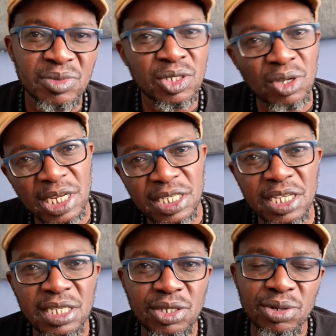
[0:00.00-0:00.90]
So it's
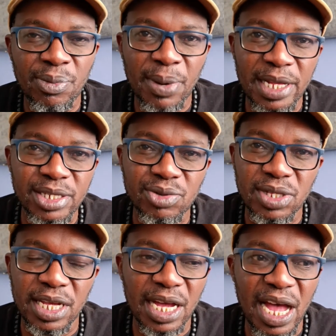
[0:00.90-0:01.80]
easy to replace you
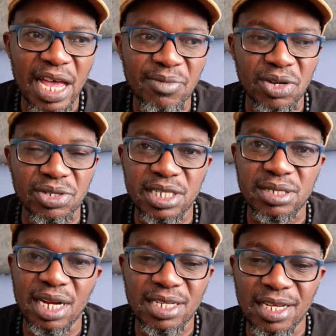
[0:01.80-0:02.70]
with AI because
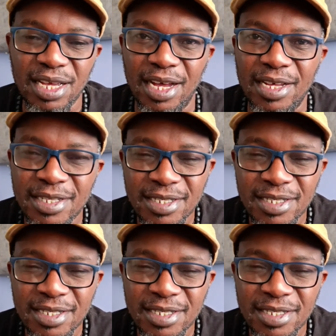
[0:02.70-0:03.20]
it's right here.